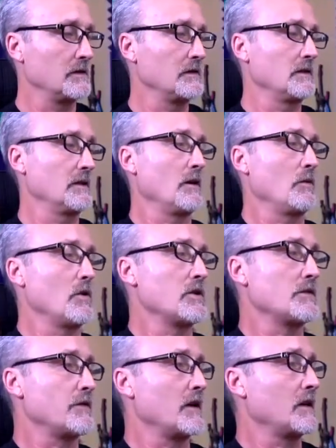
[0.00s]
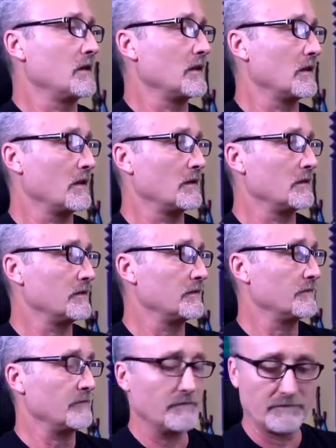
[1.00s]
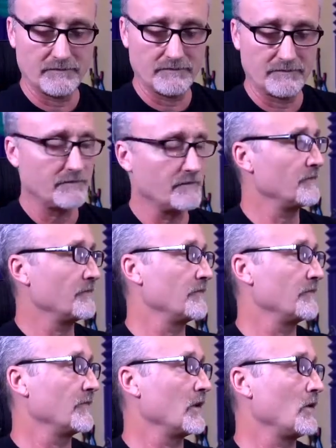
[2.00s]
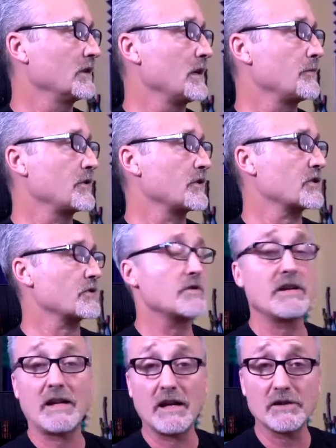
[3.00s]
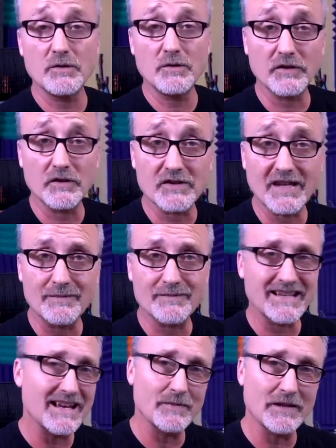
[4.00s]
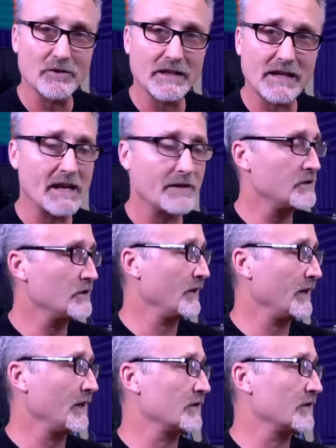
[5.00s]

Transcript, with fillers: I wonder if I could uh, hold it up to the screen and tune at the same time, but I only have two hands.